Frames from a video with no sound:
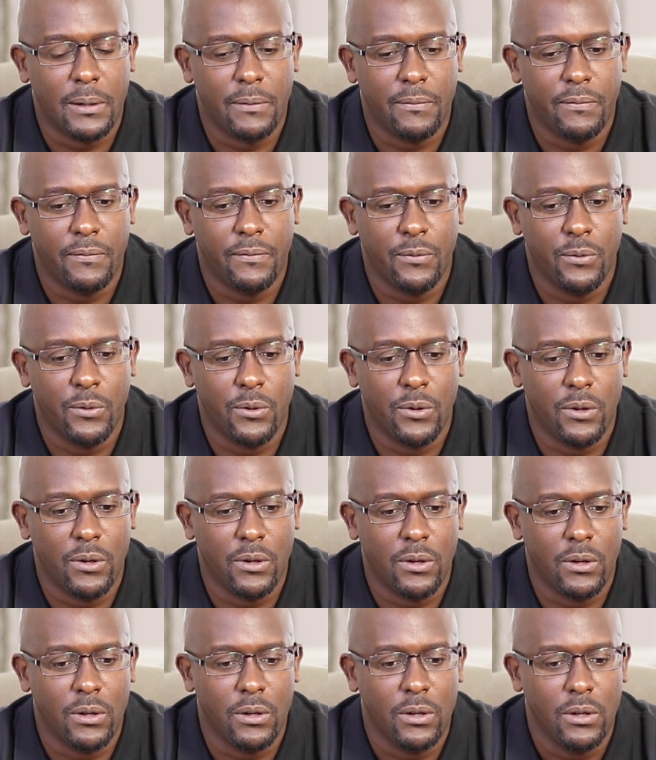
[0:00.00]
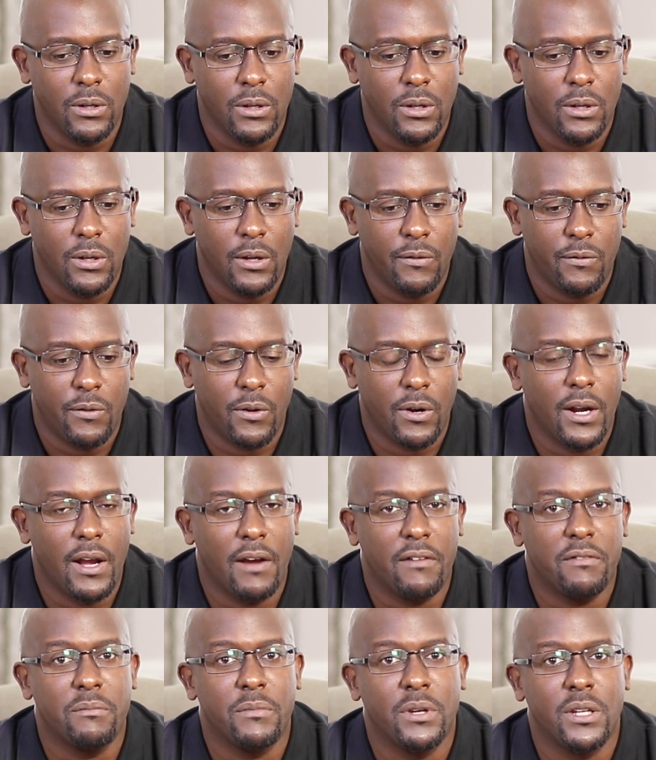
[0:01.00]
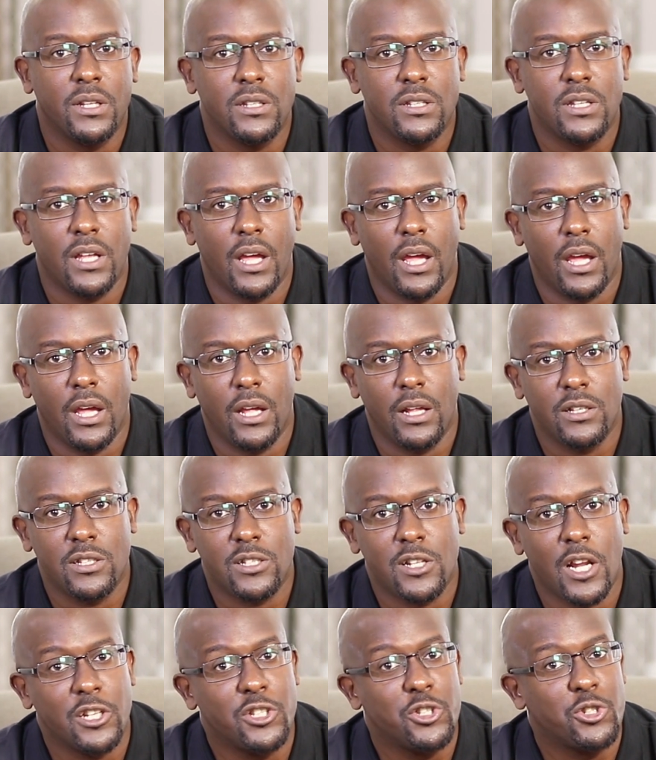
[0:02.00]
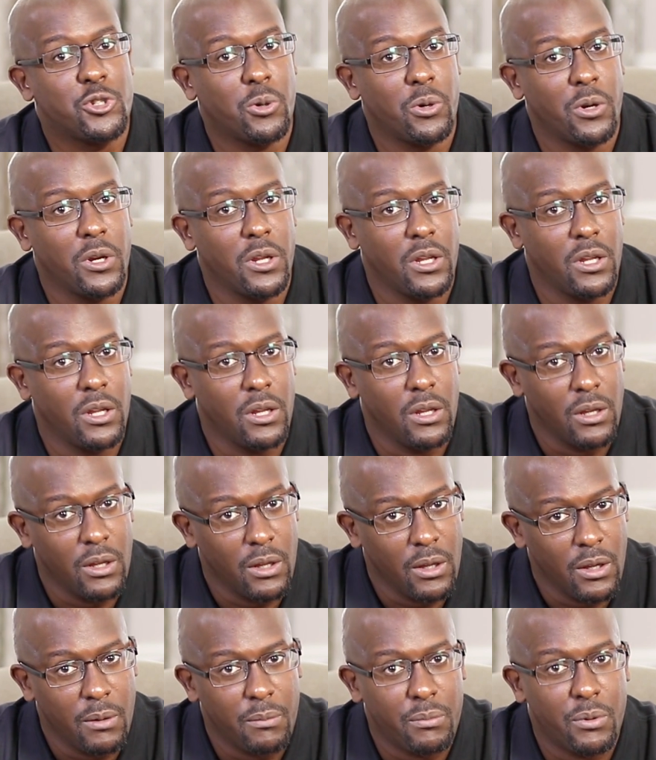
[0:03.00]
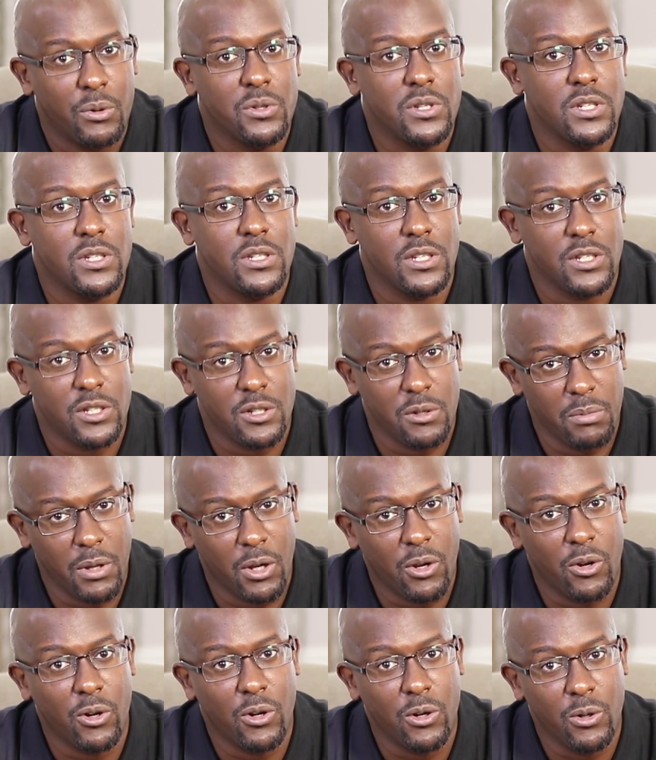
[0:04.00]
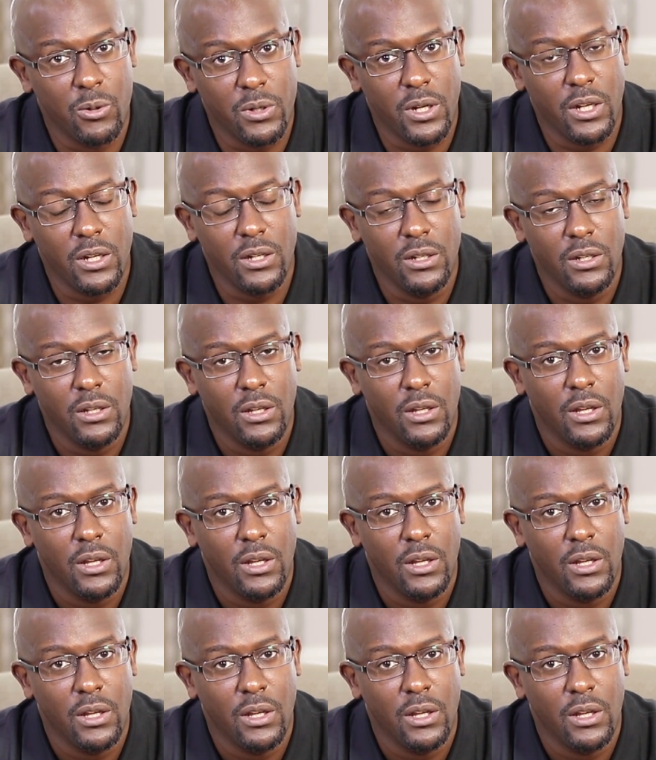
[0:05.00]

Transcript: for government and statutory processes to be concluded.